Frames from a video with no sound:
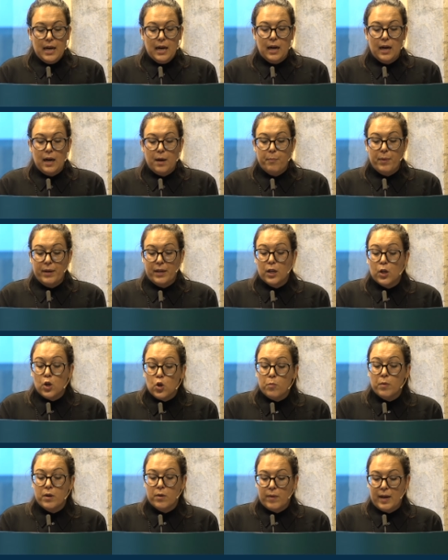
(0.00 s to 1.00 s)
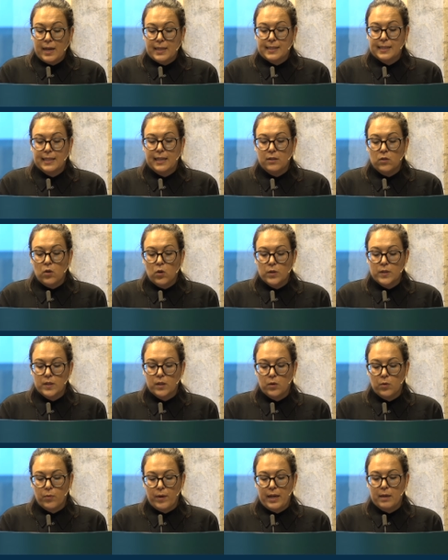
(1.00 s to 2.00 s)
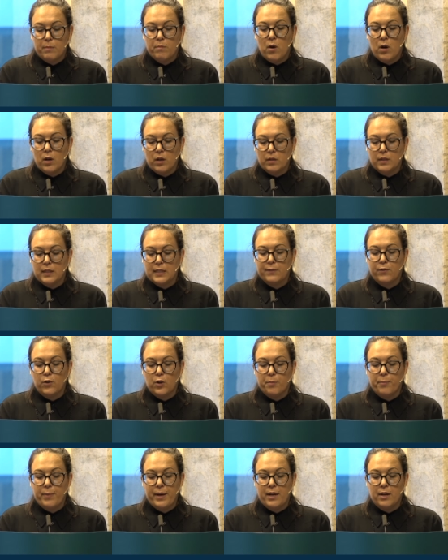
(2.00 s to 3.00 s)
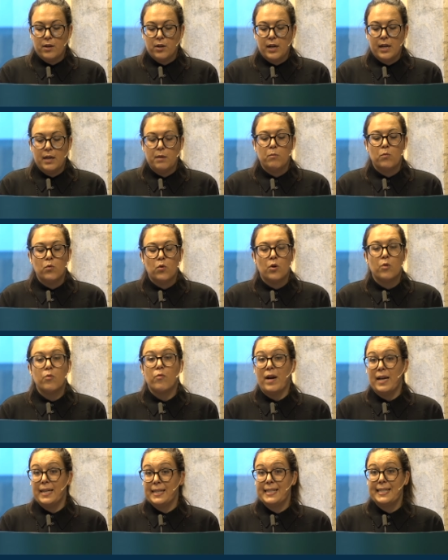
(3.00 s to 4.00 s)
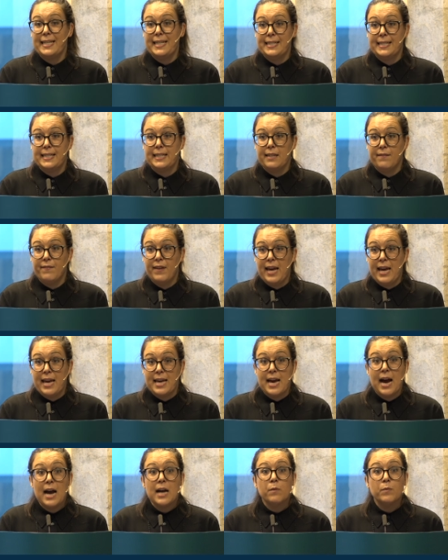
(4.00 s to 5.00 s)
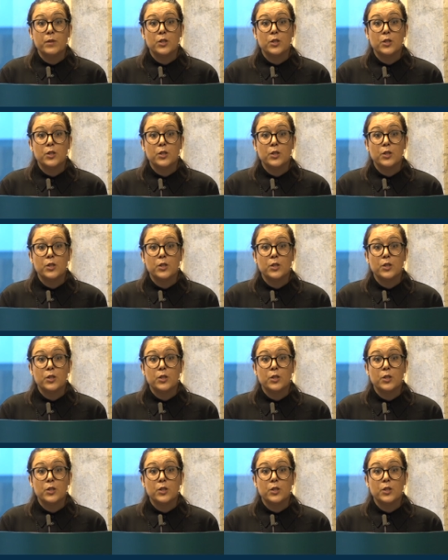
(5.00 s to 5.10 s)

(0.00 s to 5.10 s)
uh, but human rights can also create models for better and more rights-sensitive AI,